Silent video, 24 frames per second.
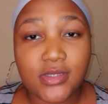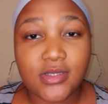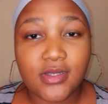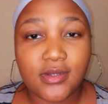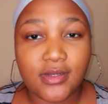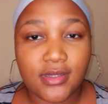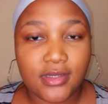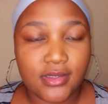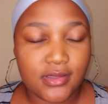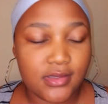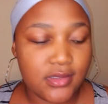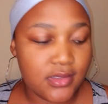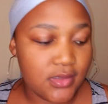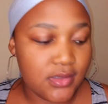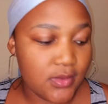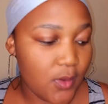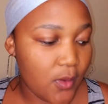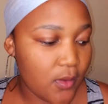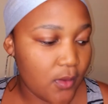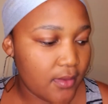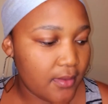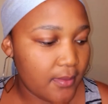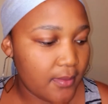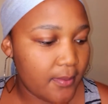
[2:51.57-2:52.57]
gonna install
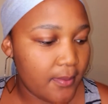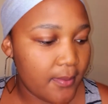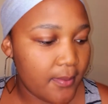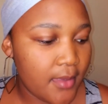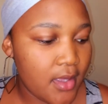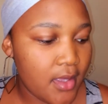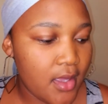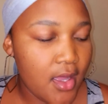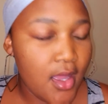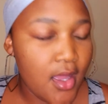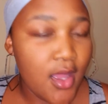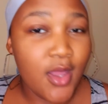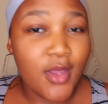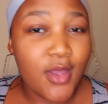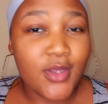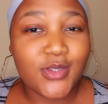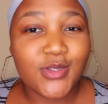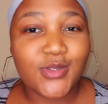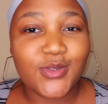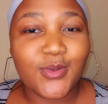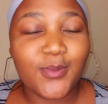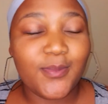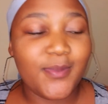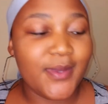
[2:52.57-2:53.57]
them.
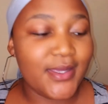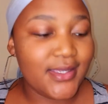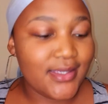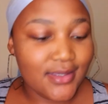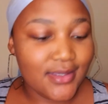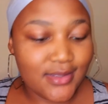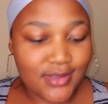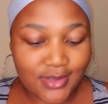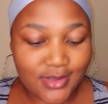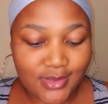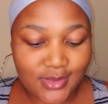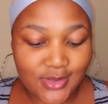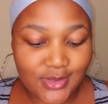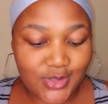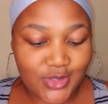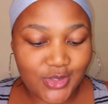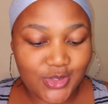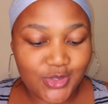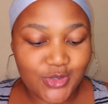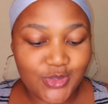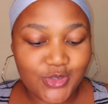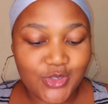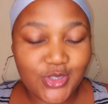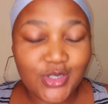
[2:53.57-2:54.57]
So
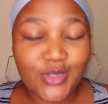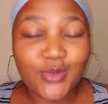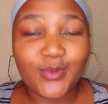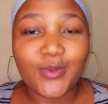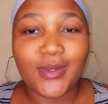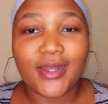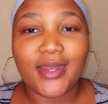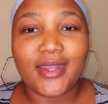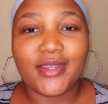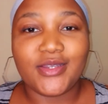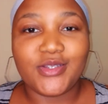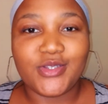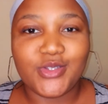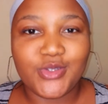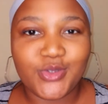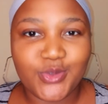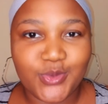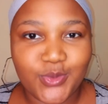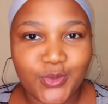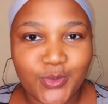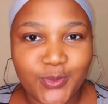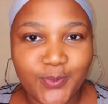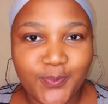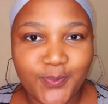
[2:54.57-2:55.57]
usually what I do